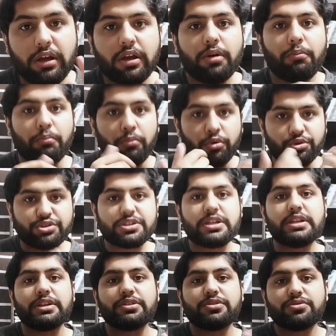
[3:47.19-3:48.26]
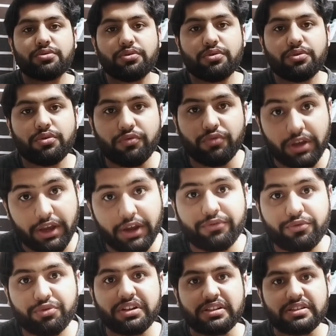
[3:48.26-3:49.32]
mostly, so we have to
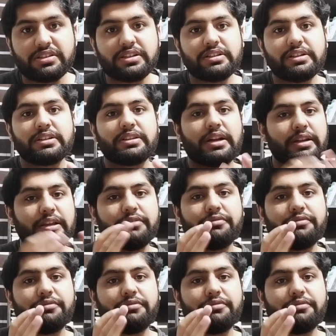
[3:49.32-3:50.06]
consider that if